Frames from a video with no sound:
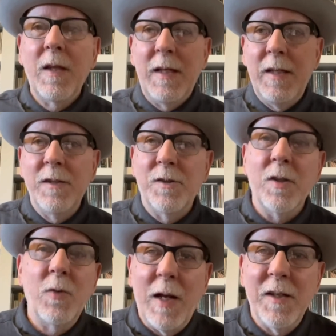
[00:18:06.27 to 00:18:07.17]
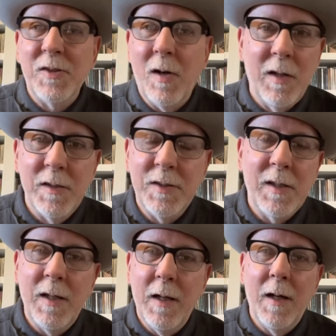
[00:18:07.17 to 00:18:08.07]
he's the greatest artist
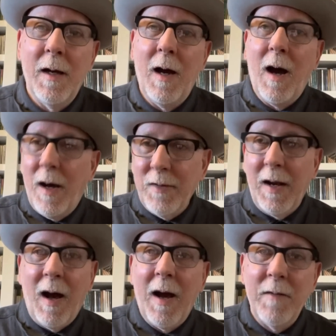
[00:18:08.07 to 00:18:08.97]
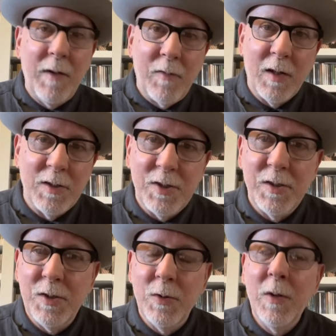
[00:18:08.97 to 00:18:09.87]
that I've ever listened
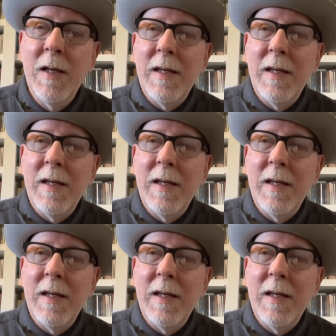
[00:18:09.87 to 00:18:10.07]
to.